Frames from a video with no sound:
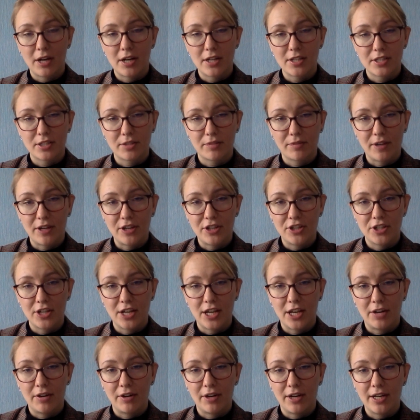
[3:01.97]
conservation
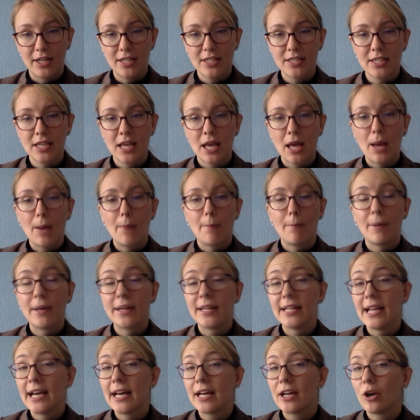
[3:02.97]
areas, but
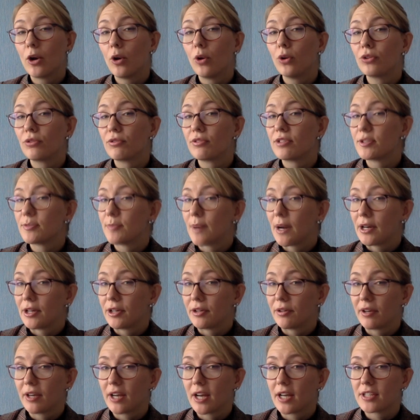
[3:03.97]
not all
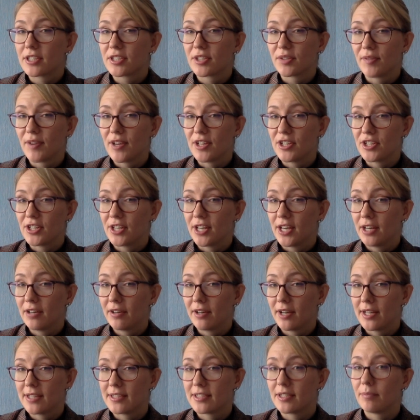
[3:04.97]
transboundary conservation
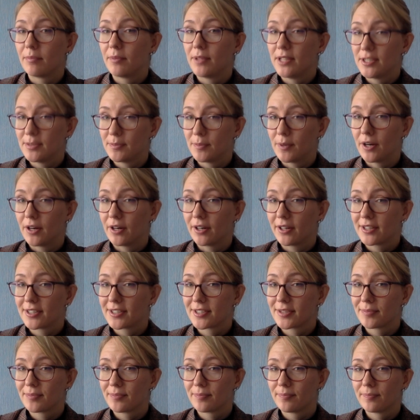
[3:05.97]
areas are peace parks.